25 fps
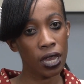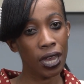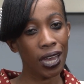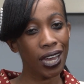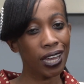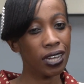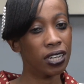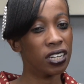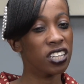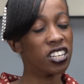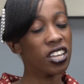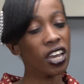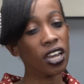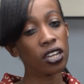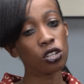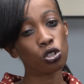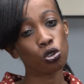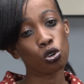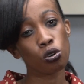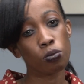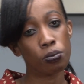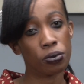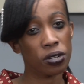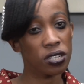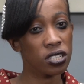And here at
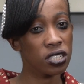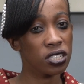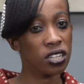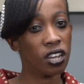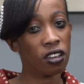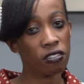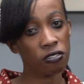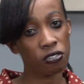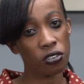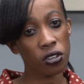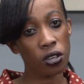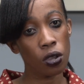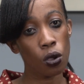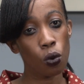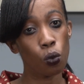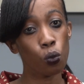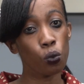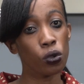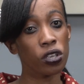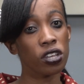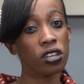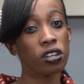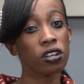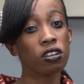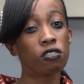Corporate Staffing,
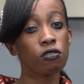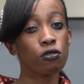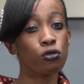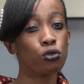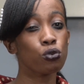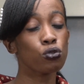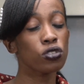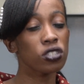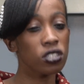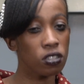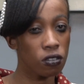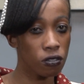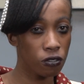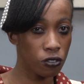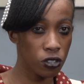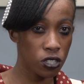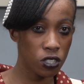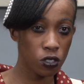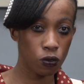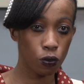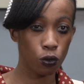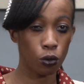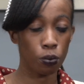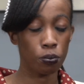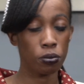we review CVs for